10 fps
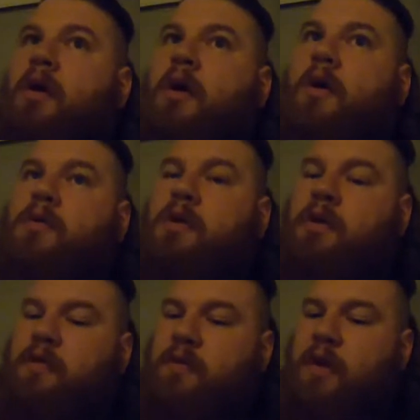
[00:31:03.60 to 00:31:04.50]
Odin
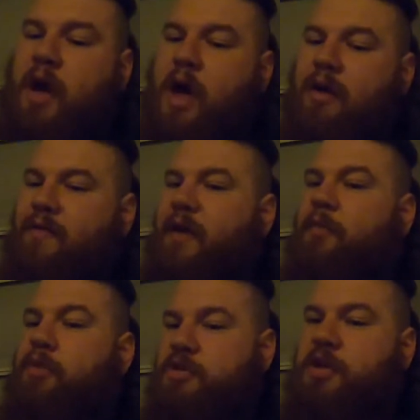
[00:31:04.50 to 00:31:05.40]
is a god of,
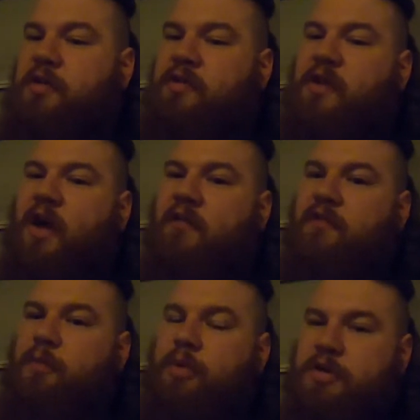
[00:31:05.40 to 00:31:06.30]
like, pushing yourself,
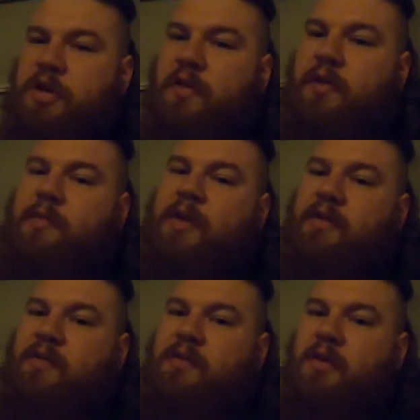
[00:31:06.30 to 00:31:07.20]
pushing the
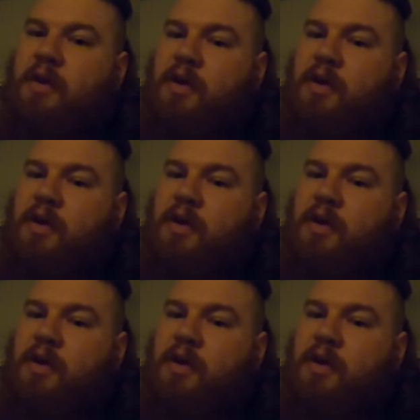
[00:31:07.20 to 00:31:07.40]
limits.